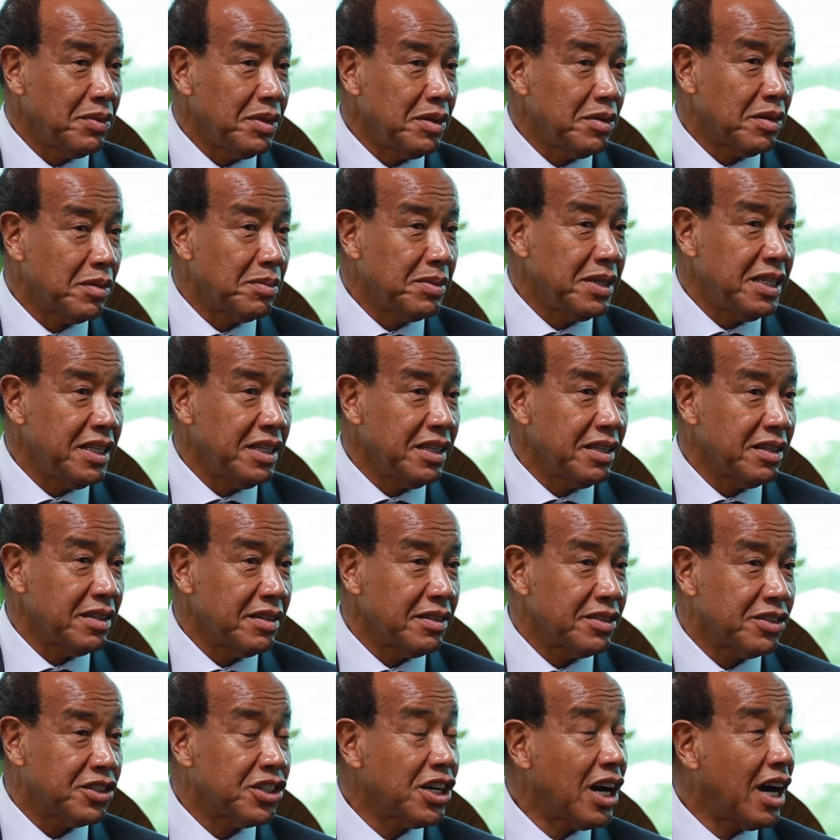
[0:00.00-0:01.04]
were being
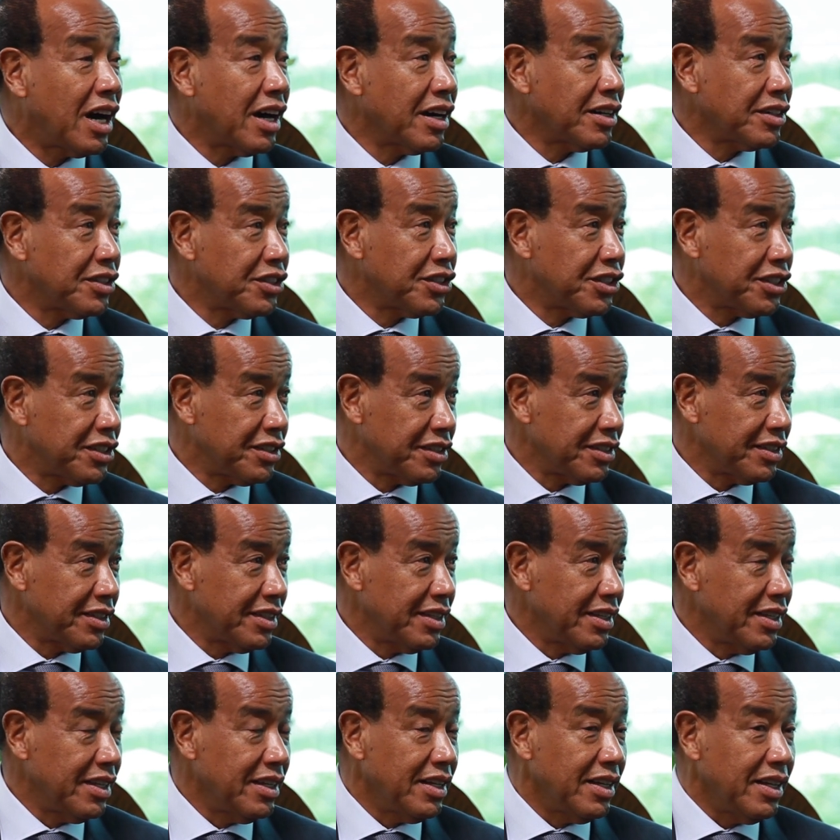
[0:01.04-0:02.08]
charged
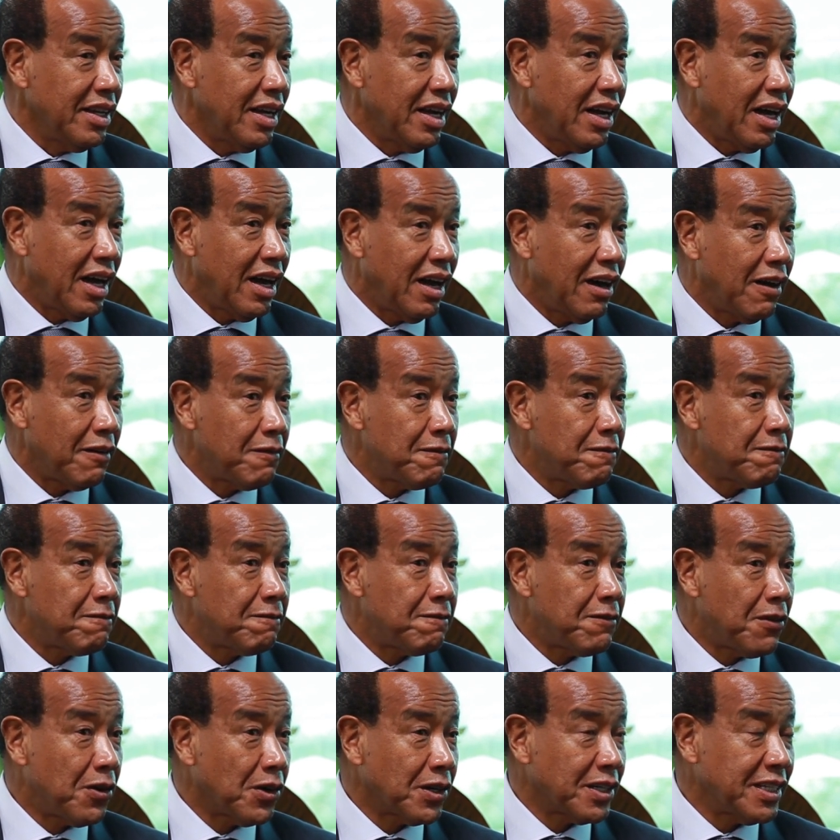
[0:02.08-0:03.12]

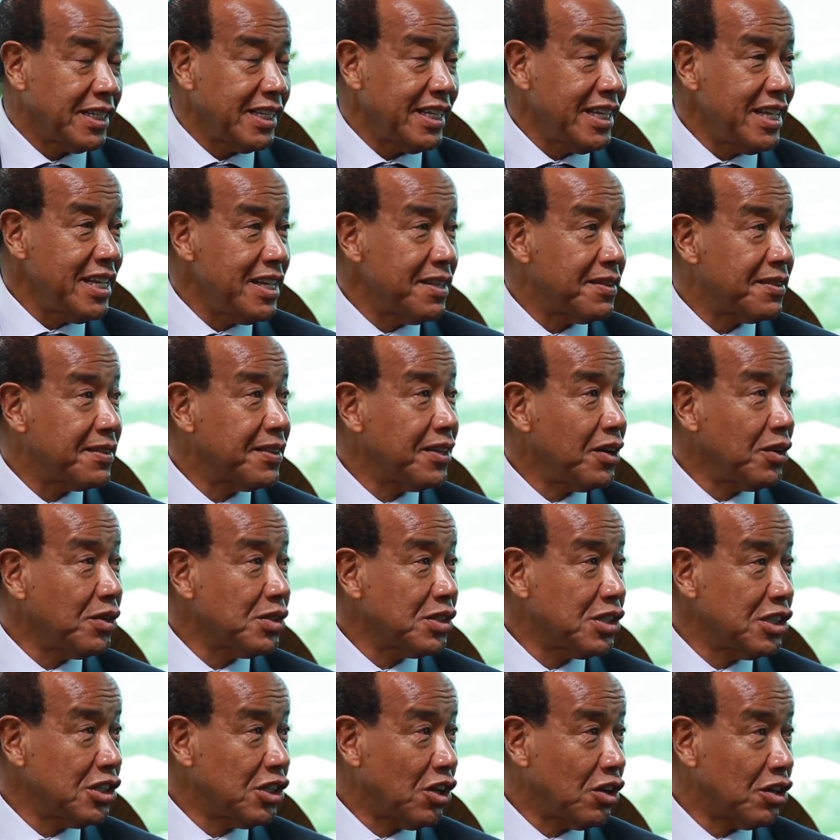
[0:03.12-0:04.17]

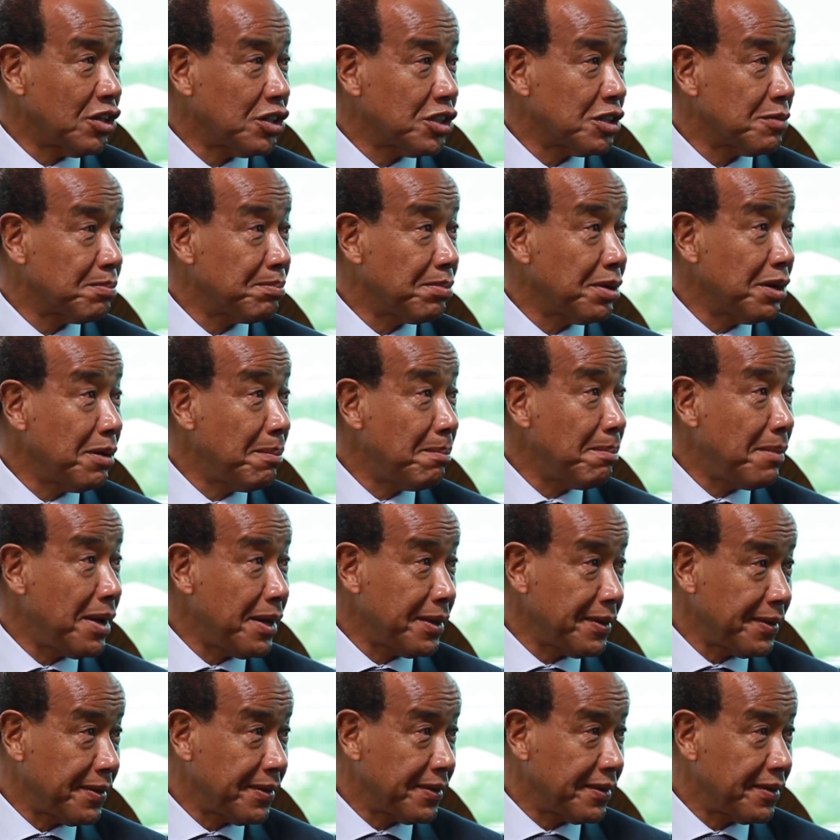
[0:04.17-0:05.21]
$48,000 per
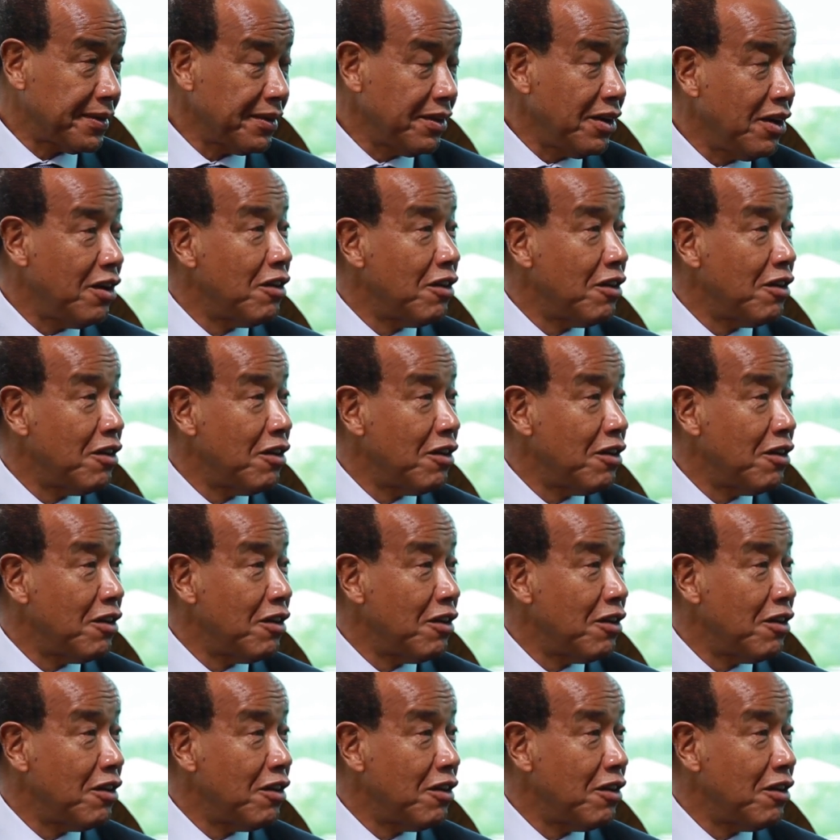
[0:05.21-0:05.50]
month